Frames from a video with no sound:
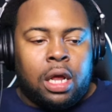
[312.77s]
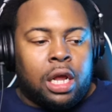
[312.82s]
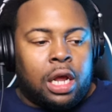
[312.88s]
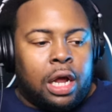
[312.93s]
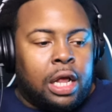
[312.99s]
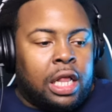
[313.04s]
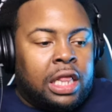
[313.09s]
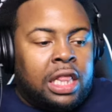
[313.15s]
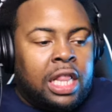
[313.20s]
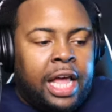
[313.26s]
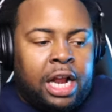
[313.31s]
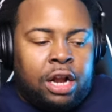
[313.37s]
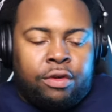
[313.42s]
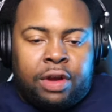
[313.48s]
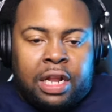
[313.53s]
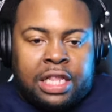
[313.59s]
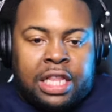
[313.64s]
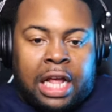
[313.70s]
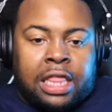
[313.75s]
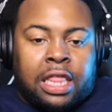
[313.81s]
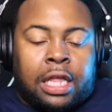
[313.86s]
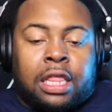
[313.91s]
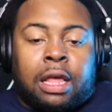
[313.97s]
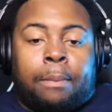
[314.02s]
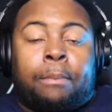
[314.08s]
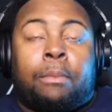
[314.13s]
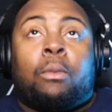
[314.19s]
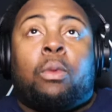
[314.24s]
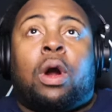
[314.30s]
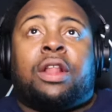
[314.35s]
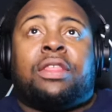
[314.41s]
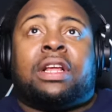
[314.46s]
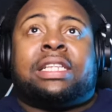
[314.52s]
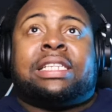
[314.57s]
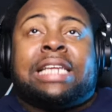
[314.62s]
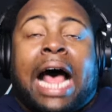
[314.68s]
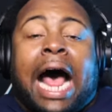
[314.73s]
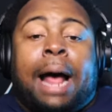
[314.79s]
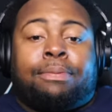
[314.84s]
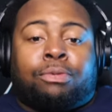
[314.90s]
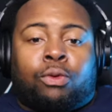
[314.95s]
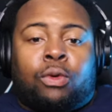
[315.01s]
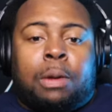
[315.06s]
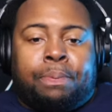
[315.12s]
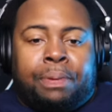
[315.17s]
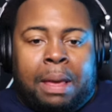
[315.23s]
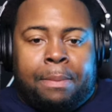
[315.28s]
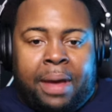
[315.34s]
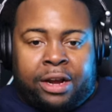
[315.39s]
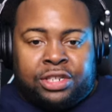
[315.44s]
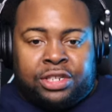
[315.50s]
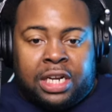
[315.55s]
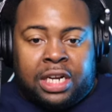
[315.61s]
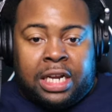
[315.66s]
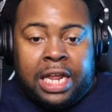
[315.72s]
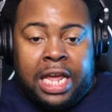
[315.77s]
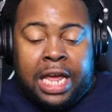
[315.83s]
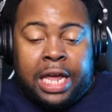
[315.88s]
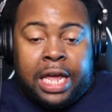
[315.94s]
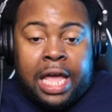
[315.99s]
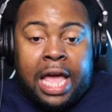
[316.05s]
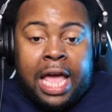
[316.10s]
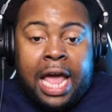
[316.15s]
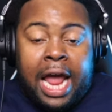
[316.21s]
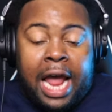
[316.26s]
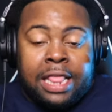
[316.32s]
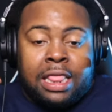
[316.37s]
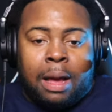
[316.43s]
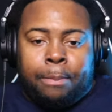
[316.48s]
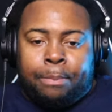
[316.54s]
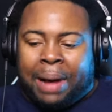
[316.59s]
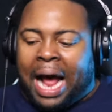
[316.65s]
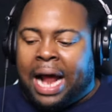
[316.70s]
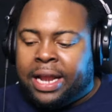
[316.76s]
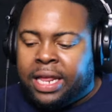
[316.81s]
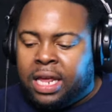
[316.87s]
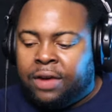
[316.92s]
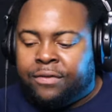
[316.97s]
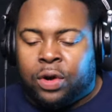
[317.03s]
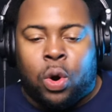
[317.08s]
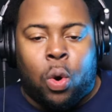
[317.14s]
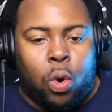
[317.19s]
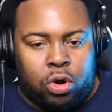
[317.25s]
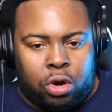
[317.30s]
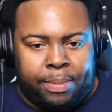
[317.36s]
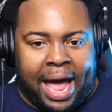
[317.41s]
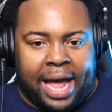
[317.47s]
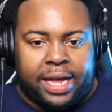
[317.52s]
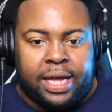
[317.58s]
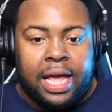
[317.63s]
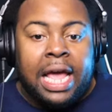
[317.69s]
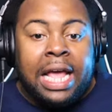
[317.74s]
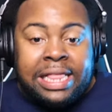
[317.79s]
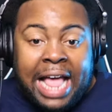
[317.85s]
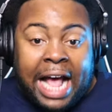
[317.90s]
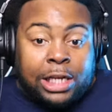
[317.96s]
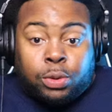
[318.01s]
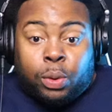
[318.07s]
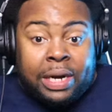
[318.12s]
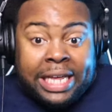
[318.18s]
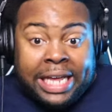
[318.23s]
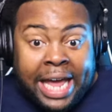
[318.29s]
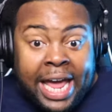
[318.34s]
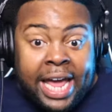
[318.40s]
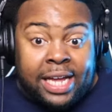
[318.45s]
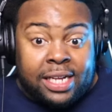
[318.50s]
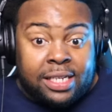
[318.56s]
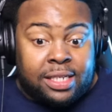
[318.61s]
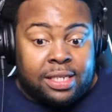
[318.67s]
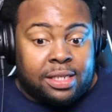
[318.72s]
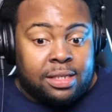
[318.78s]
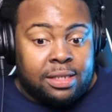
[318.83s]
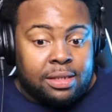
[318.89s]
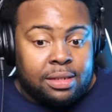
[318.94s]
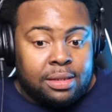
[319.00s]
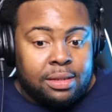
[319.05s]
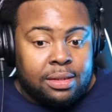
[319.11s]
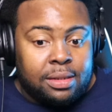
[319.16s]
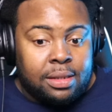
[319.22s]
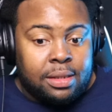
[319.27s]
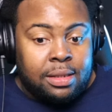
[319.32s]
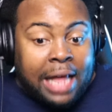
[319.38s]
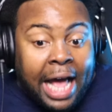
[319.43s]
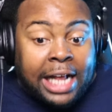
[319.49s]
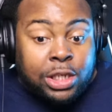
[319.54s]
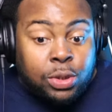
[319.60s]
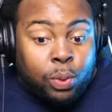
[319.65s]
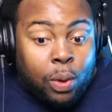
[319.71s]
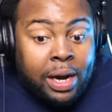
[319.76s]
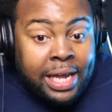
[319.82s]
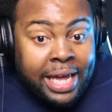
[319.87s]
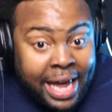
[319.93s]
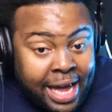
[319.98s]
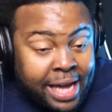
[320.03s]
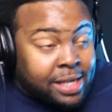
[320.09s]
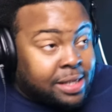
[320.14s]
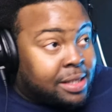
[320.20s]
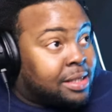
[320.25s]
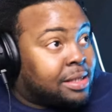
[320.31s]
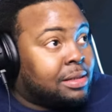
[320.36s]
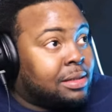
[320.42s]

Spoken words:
literally one of the top three playmakers in the league in the body of a quarterback. That's what he is. That's what he is.